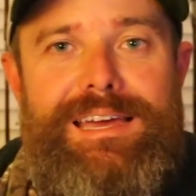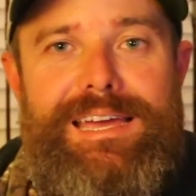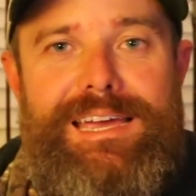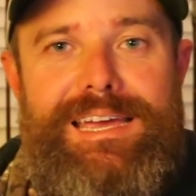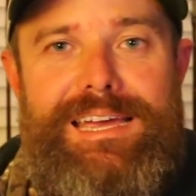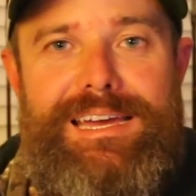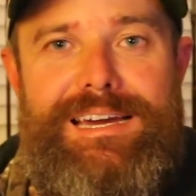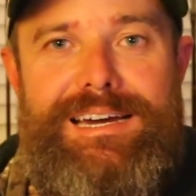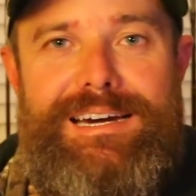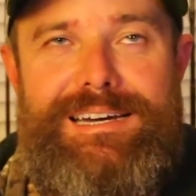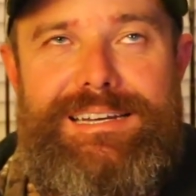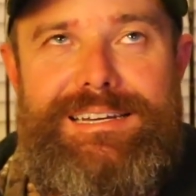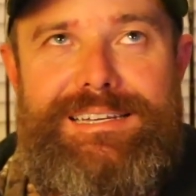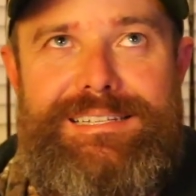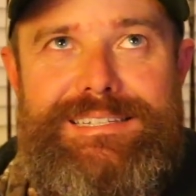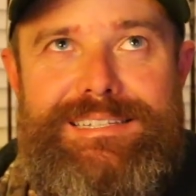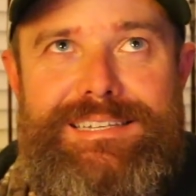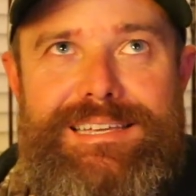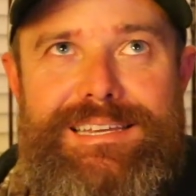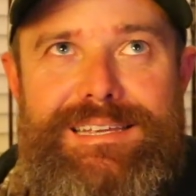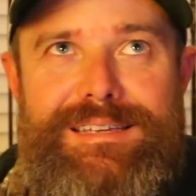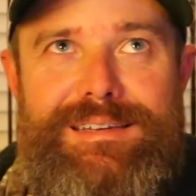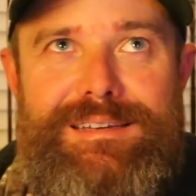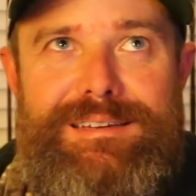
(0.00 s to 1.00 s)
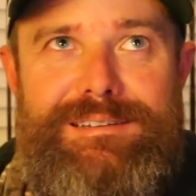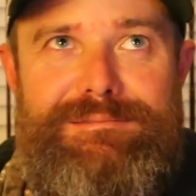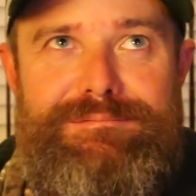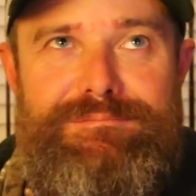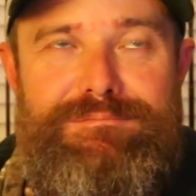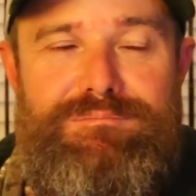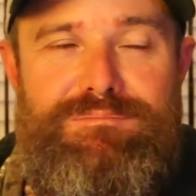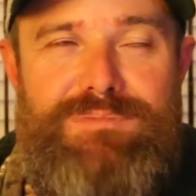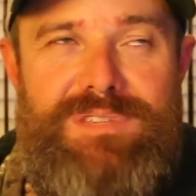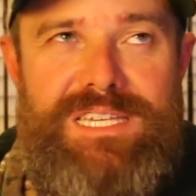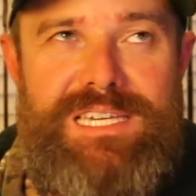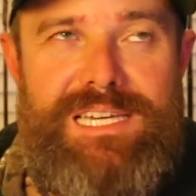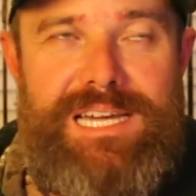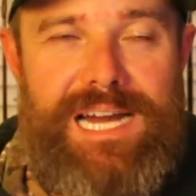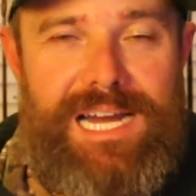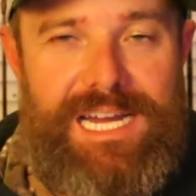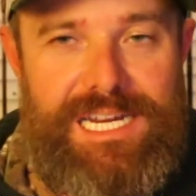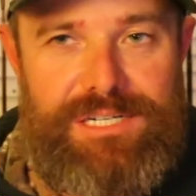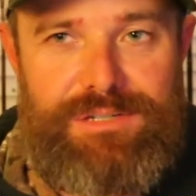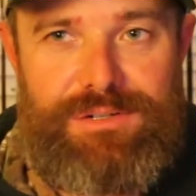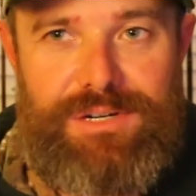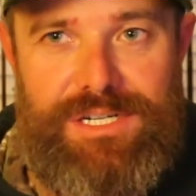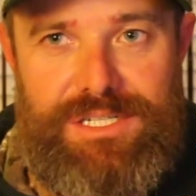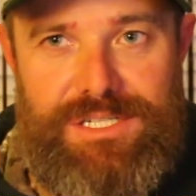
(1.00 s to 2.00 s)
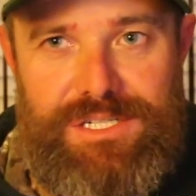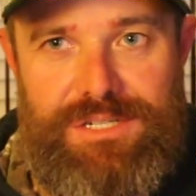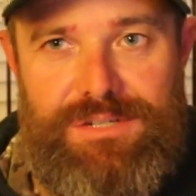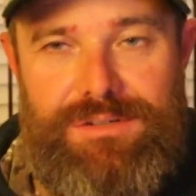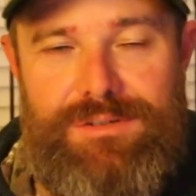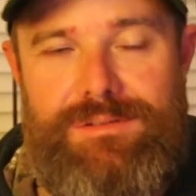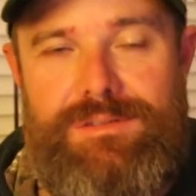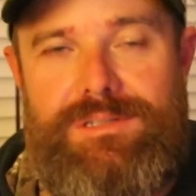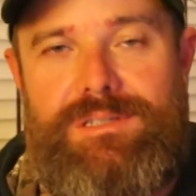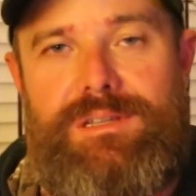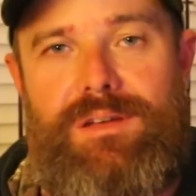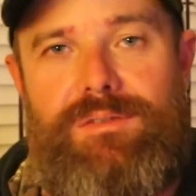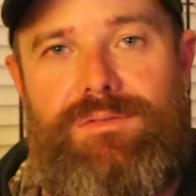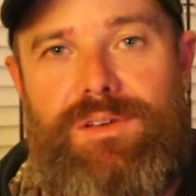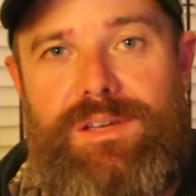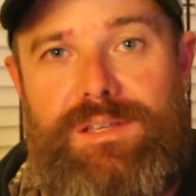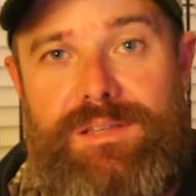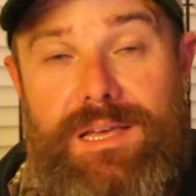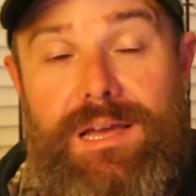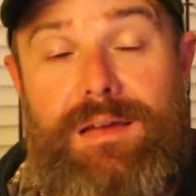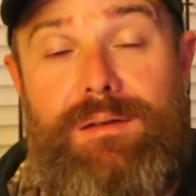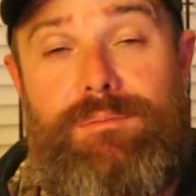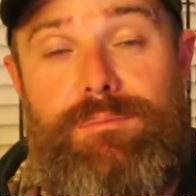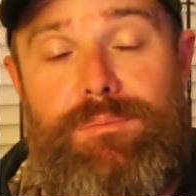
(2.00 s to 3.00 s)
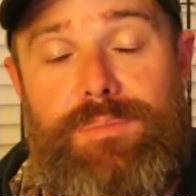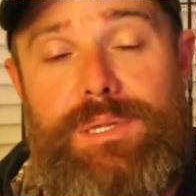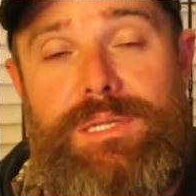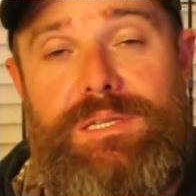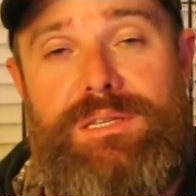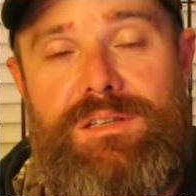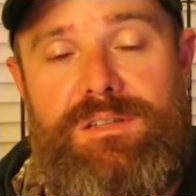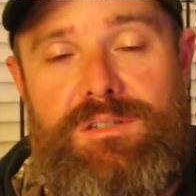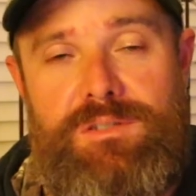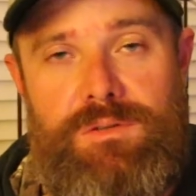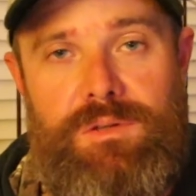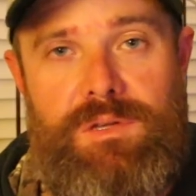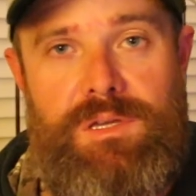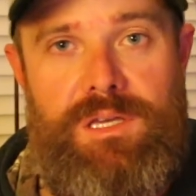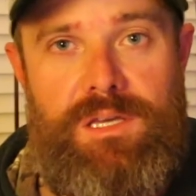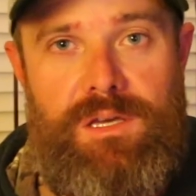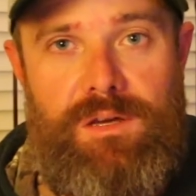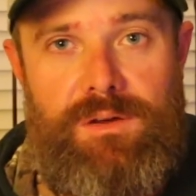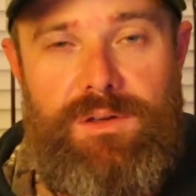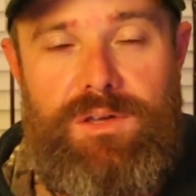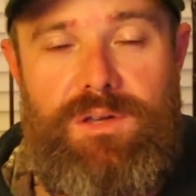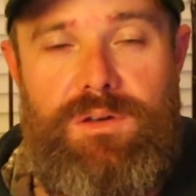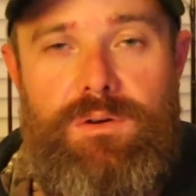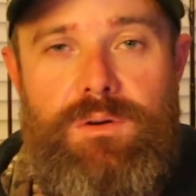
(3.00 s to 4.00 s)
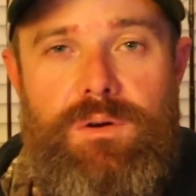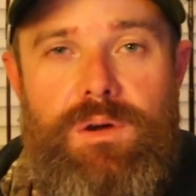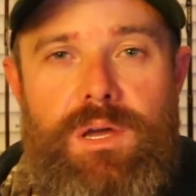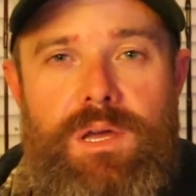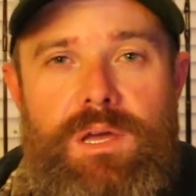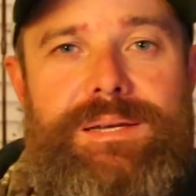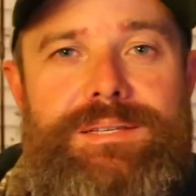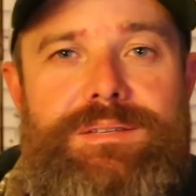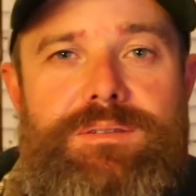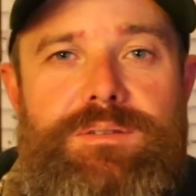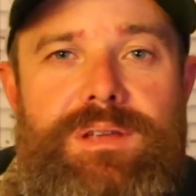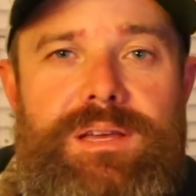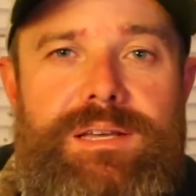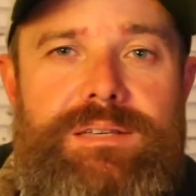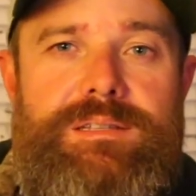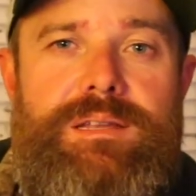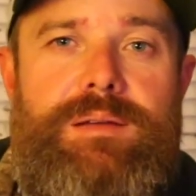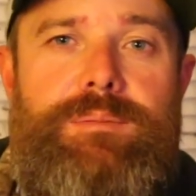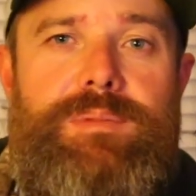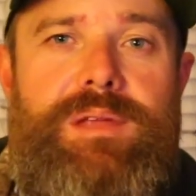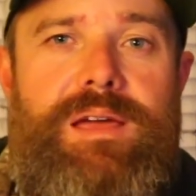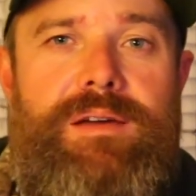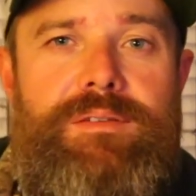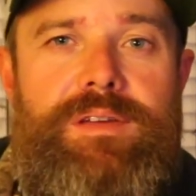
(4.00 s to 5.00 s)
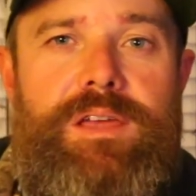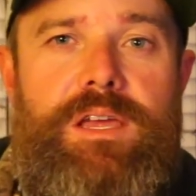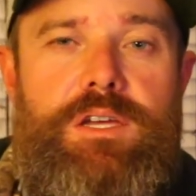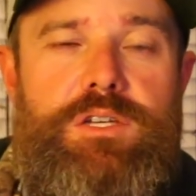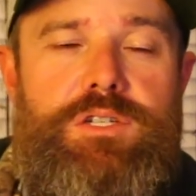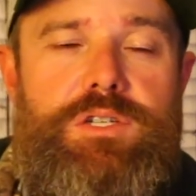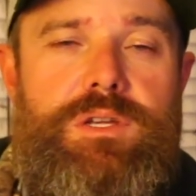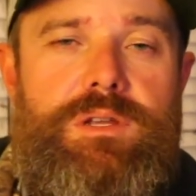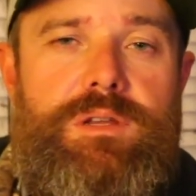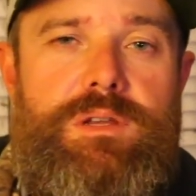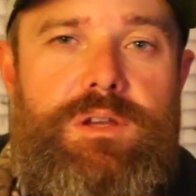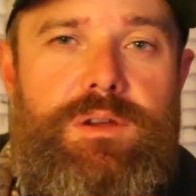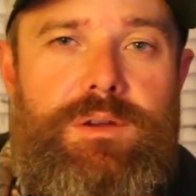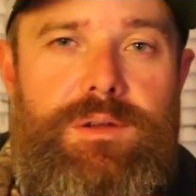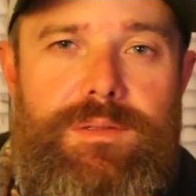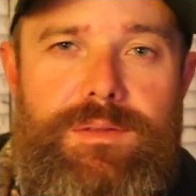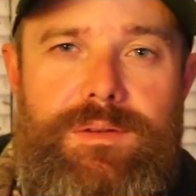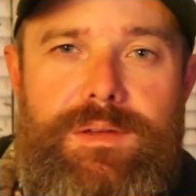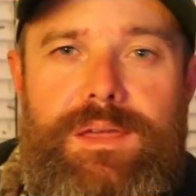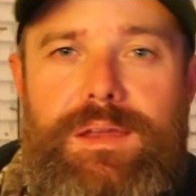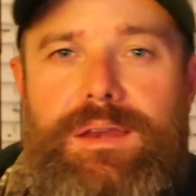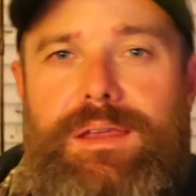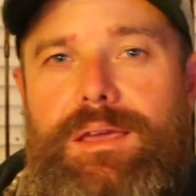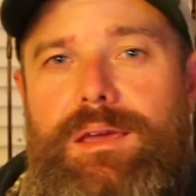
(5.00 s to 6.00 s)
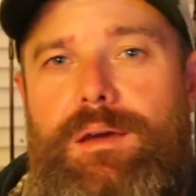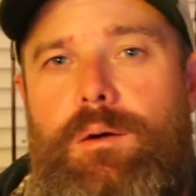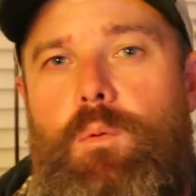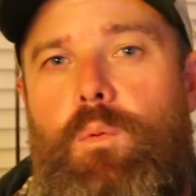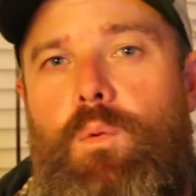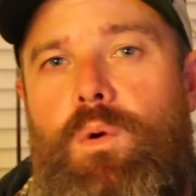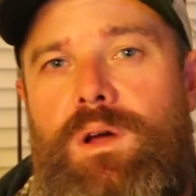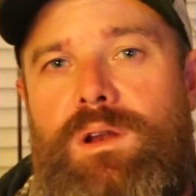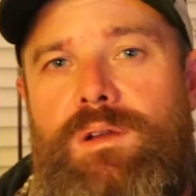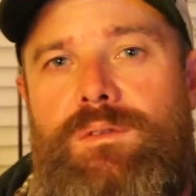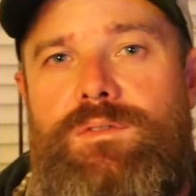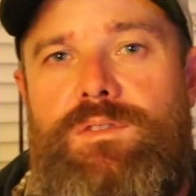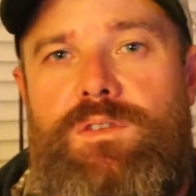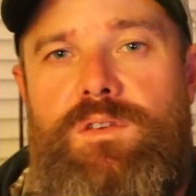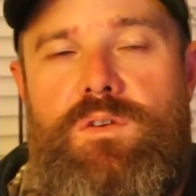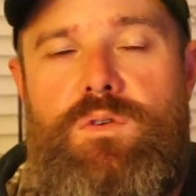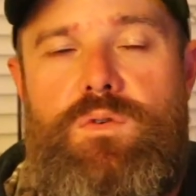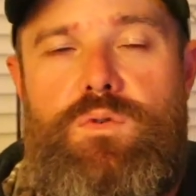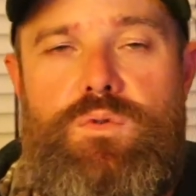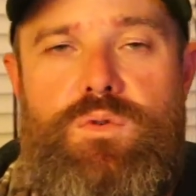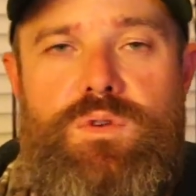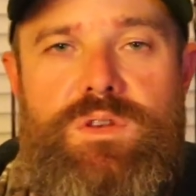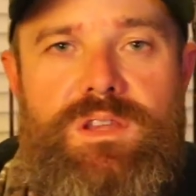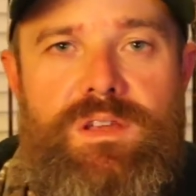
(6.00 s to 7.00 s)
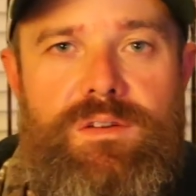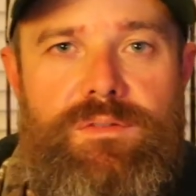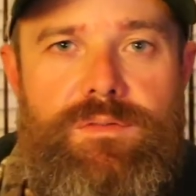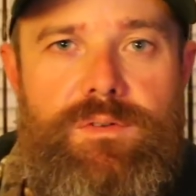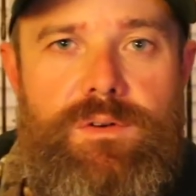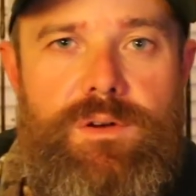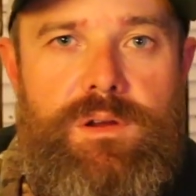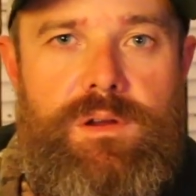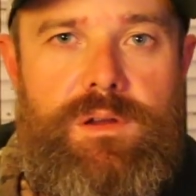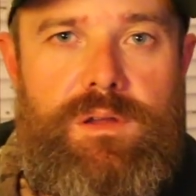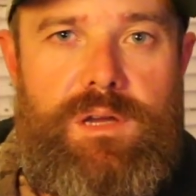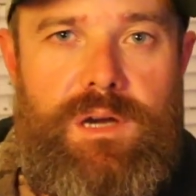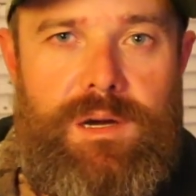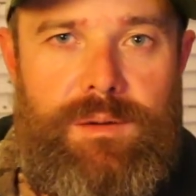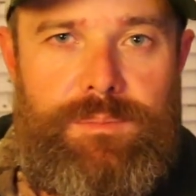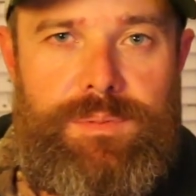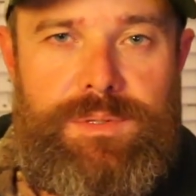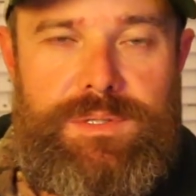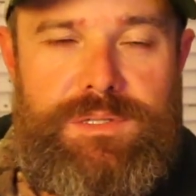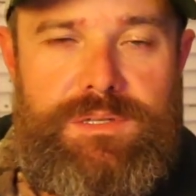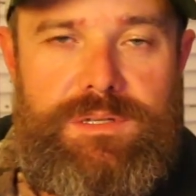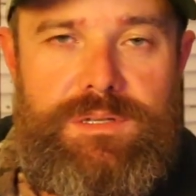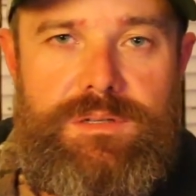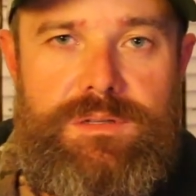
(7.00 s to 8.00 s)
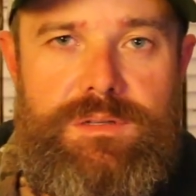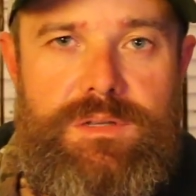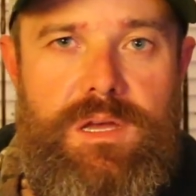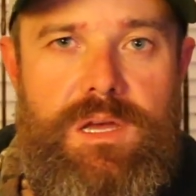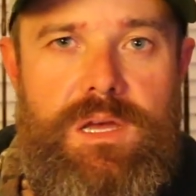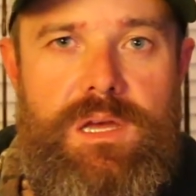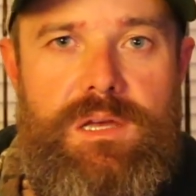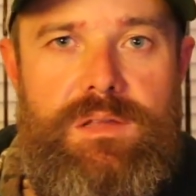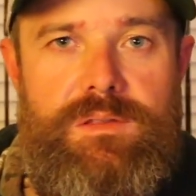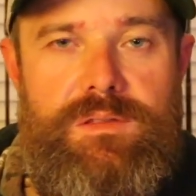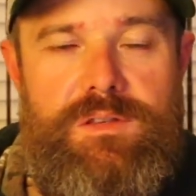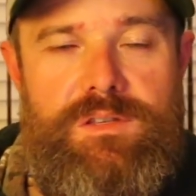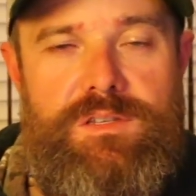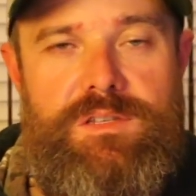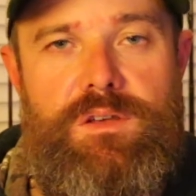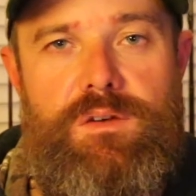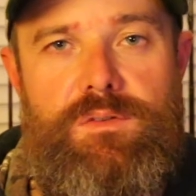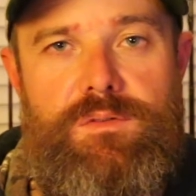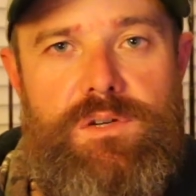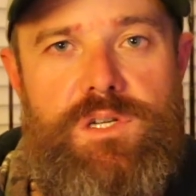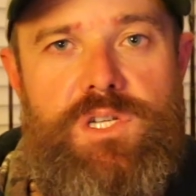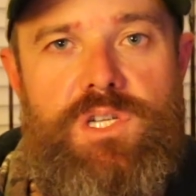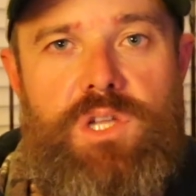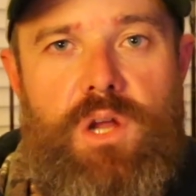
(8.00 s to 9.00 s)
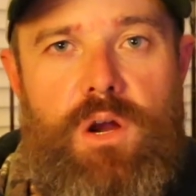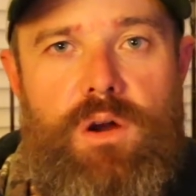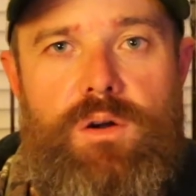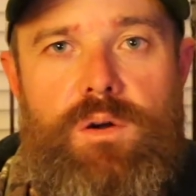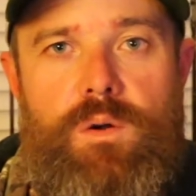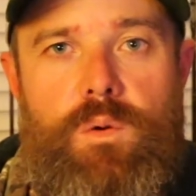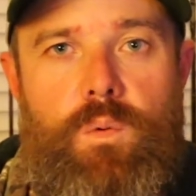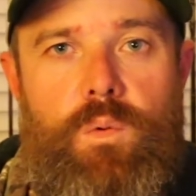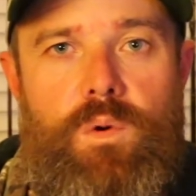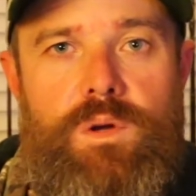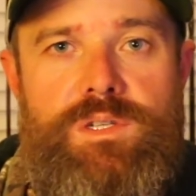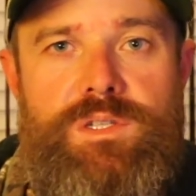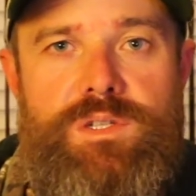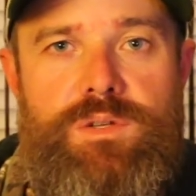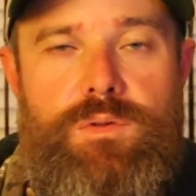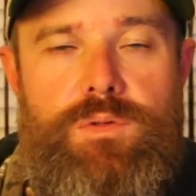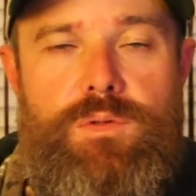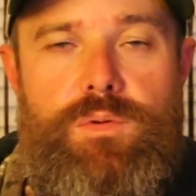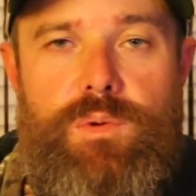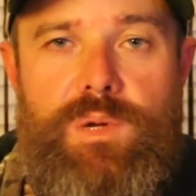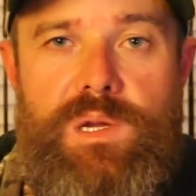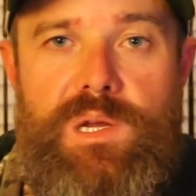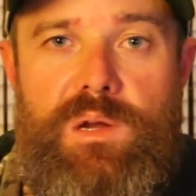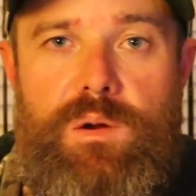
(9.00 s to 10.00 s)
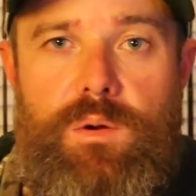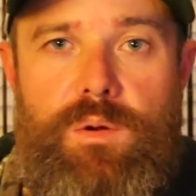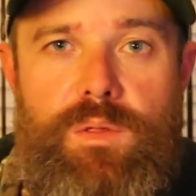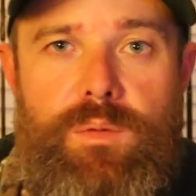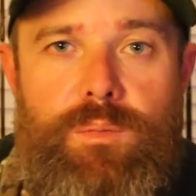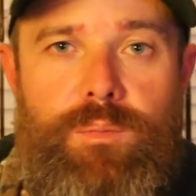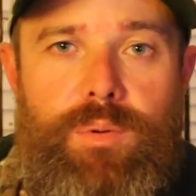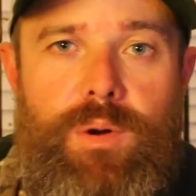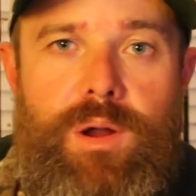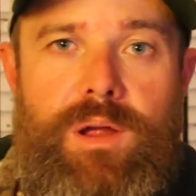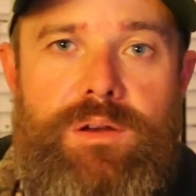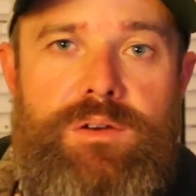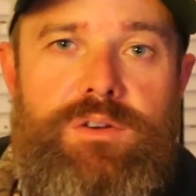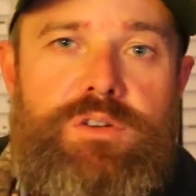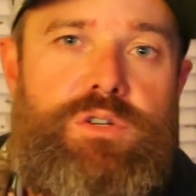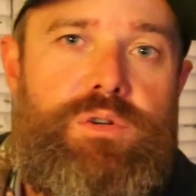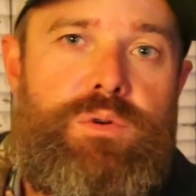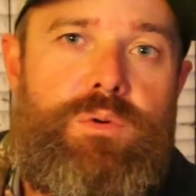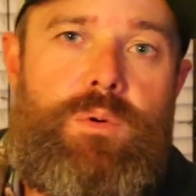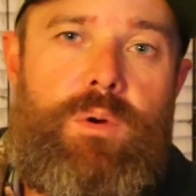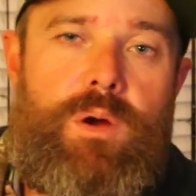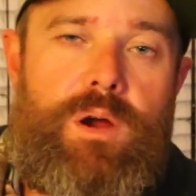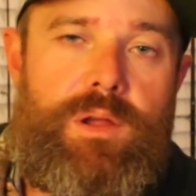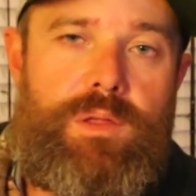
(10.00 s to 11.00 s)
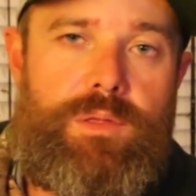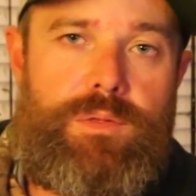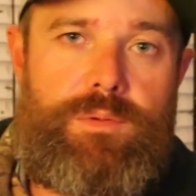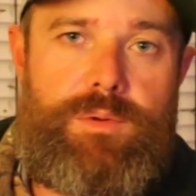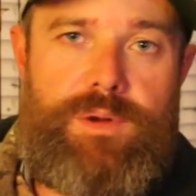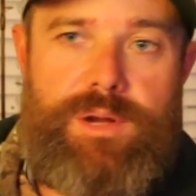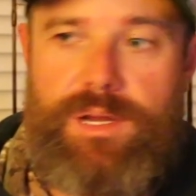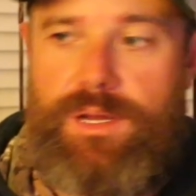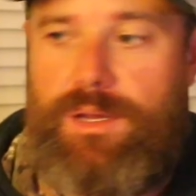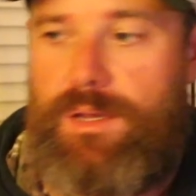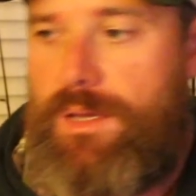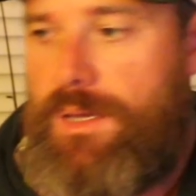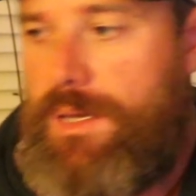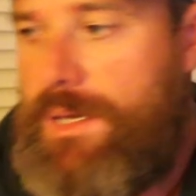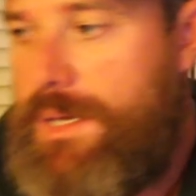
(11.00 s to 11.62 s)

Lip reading: and is going to dehydrate you and stuff like that and potentially kill you. So next up, navigation. You're either going to get one of 2 different compasses, the Silver Starter 123 or the Brunton TrueArc 3.